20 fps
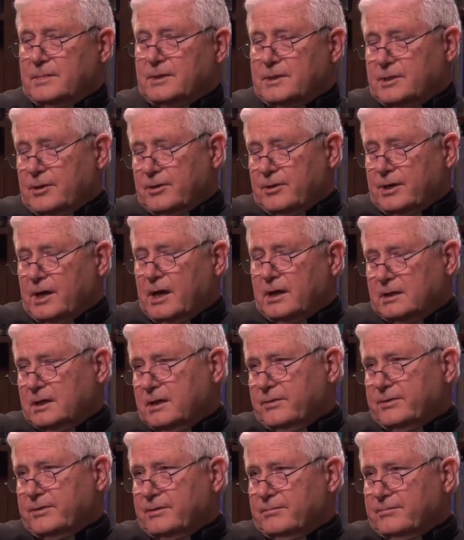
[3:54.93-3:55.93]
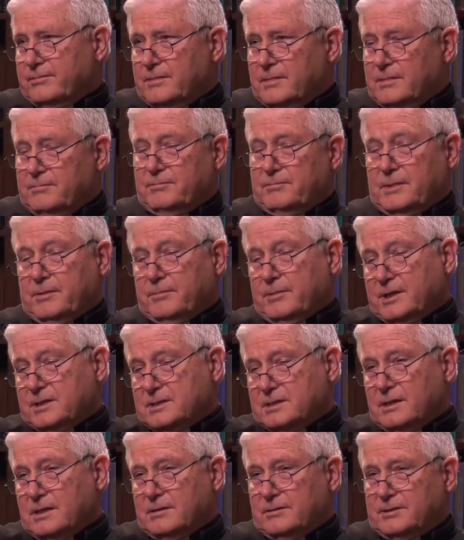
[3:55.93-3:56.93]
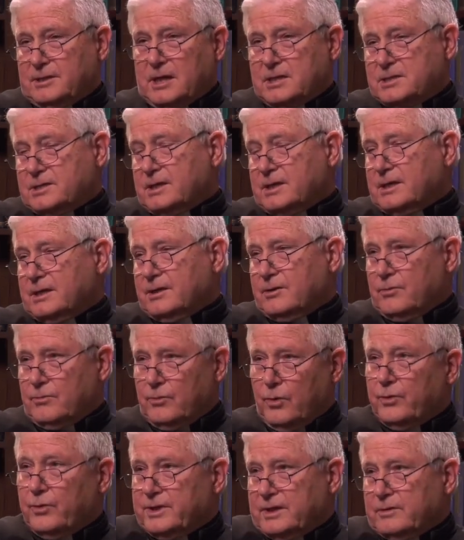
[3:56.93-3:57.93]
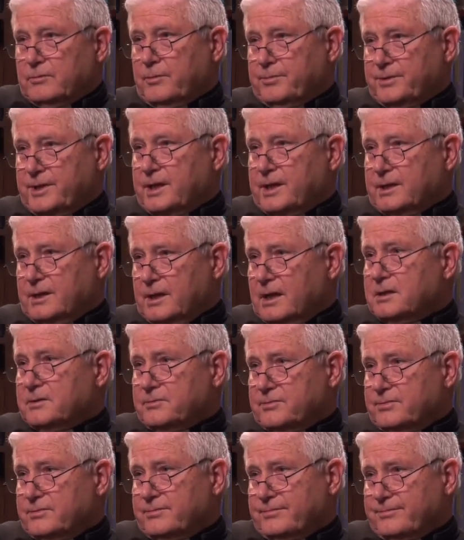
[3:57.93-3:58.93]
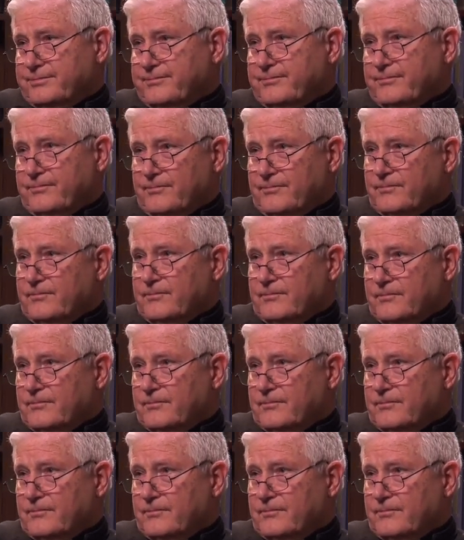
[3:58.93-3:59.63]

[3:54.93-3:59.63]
their God given, you might say, destiny or role they would play in life. Mm-hmm.